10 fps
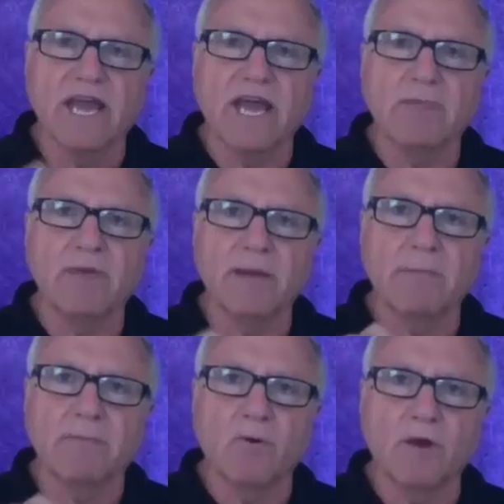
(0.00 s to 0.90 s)
had made a
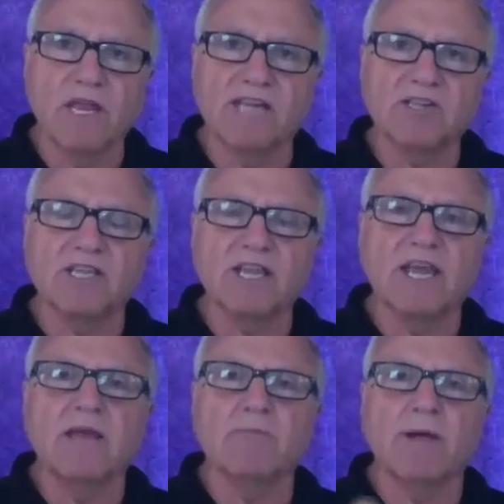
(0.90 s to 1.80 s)
point
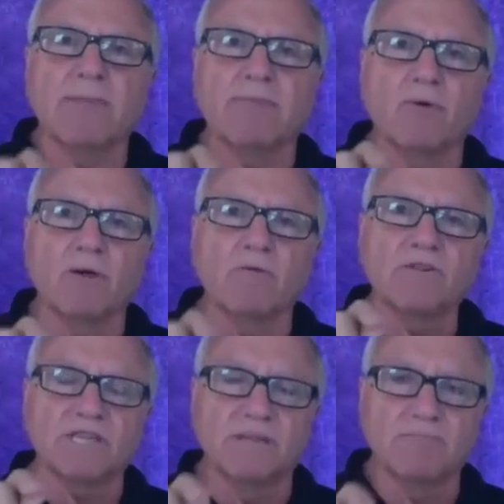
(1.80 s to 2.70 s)
yesterday. My point
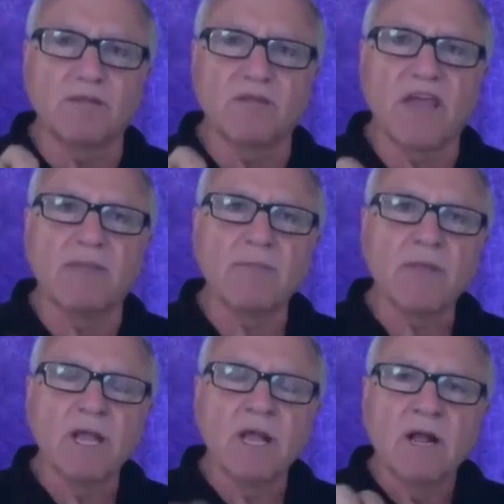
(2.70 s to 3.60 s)
was simply that
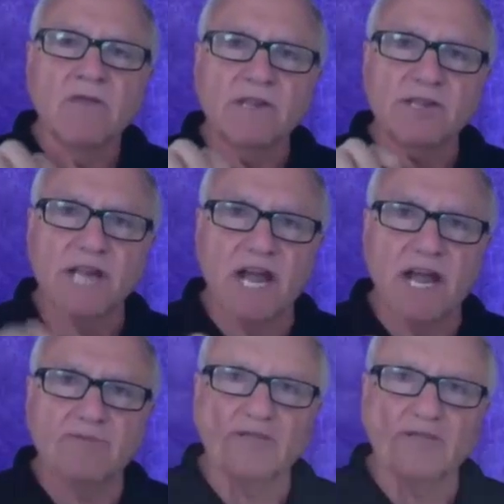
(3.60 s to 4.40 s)
the PSYOPs